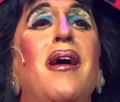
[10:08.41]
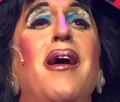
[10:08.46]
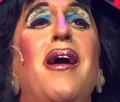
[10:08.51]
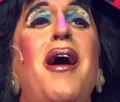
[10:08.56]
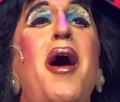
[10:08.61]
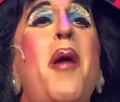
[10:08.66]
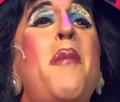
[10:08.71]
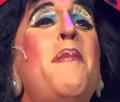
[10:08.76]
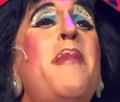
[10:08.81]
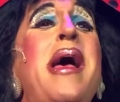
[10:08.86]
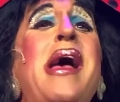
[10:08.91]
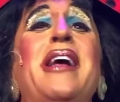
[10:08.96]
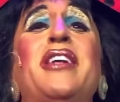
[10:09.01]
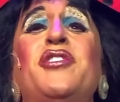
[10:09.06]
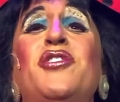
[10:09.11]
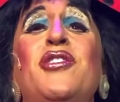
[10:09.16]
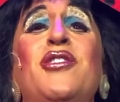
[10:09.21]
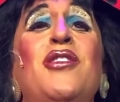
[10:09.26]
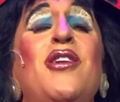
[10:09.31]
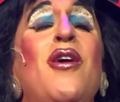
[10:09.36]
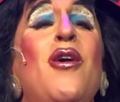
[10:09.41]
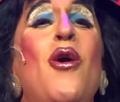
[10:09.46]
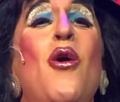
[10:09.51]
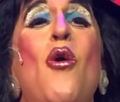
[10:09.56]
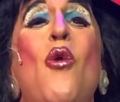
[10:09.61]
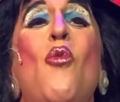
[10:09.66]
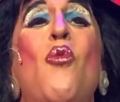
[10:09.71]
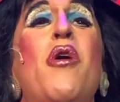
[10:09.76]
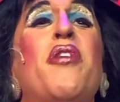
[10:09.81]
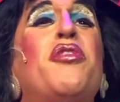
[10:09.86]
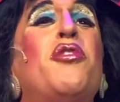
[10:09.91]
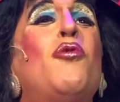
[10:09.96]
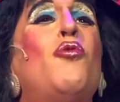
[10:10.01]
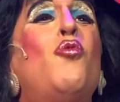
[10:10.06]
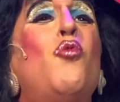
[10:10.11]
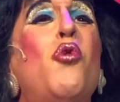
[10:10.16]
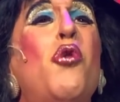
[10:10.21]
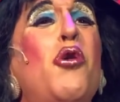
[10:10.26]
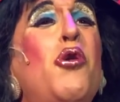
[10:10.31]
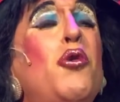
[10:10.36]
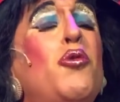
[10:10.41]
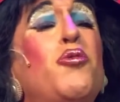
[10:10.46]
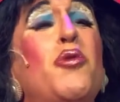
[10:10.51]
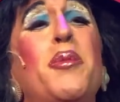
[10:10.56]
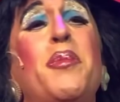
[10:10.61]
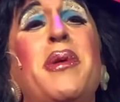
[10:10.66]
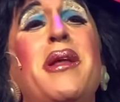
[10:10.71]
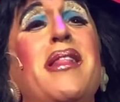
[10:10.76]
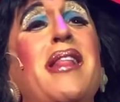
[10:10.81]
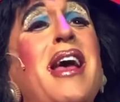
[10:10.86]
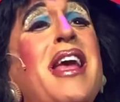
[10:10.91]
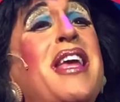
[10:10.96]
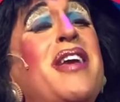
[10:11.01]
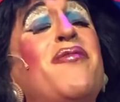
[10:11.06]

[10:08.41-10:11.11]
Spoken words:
Imagine what the world would be like if